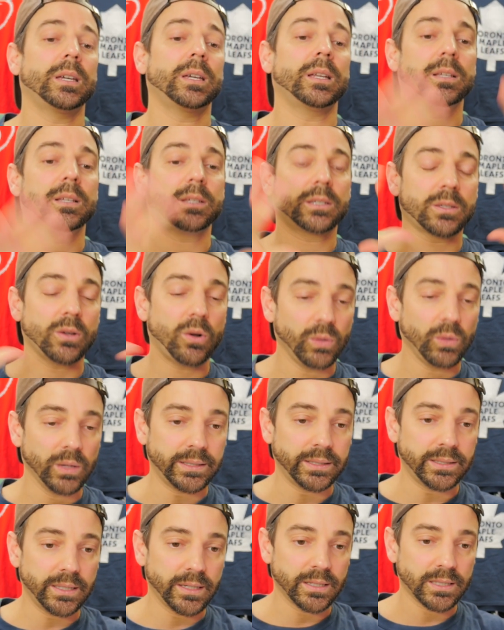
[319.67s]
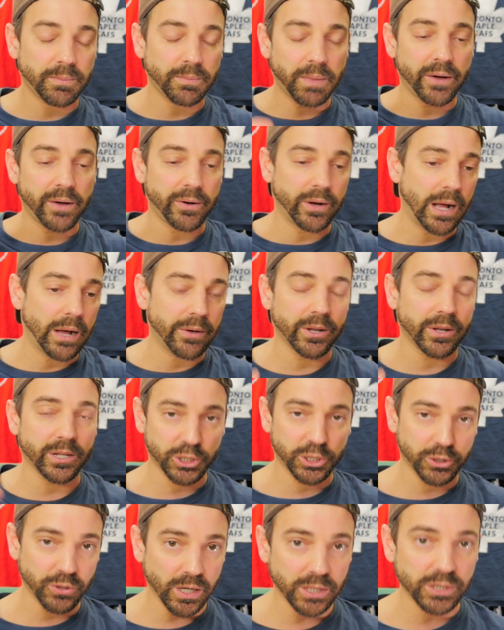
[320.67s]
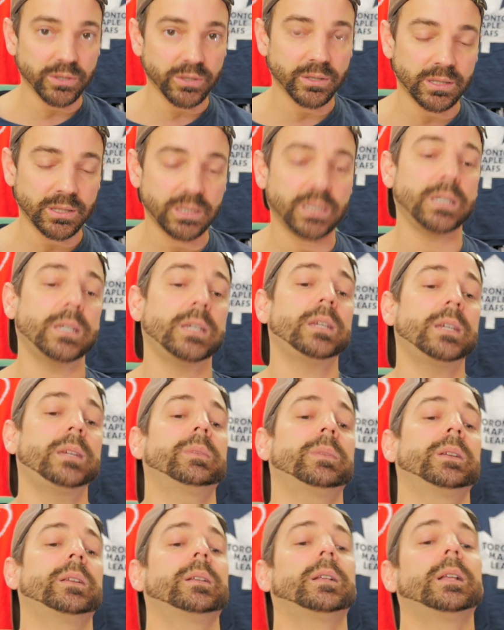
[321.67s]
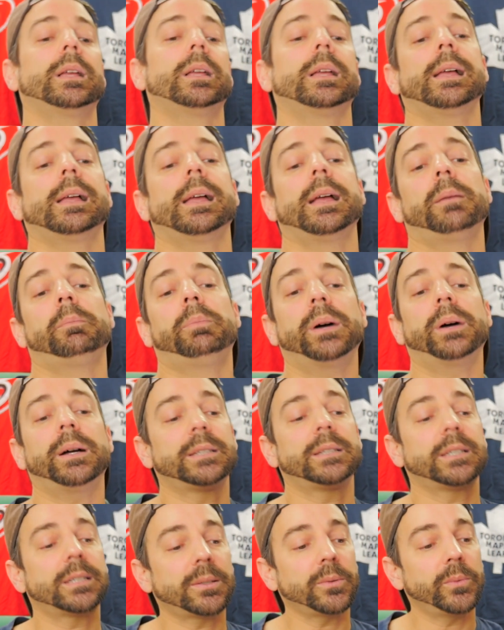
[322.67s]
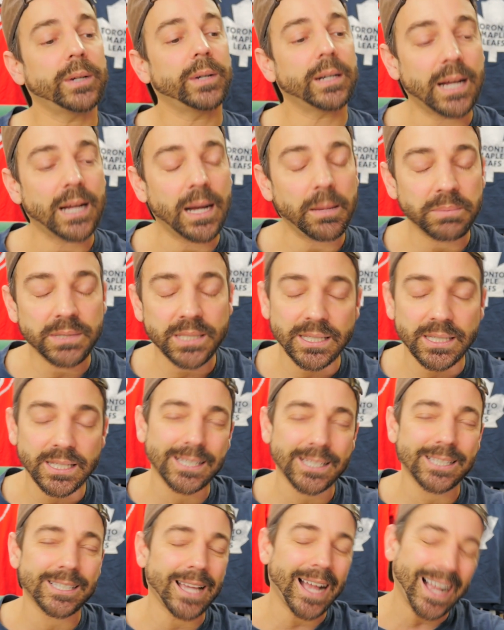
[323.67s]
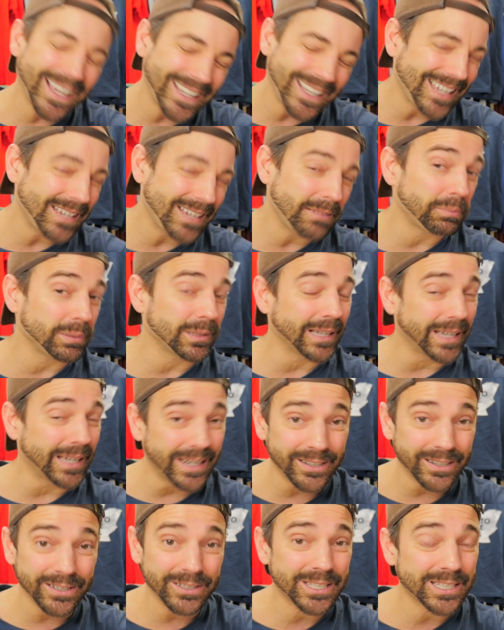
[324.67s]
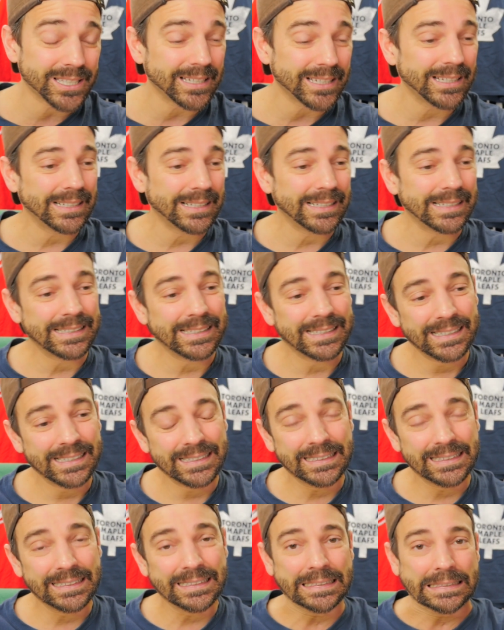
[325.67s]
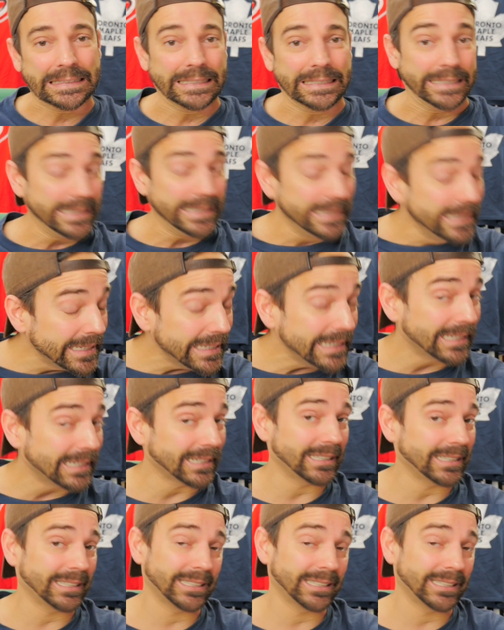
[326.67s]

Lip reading: his whole ideas about how to structure the team. And but when it comes to signing players, some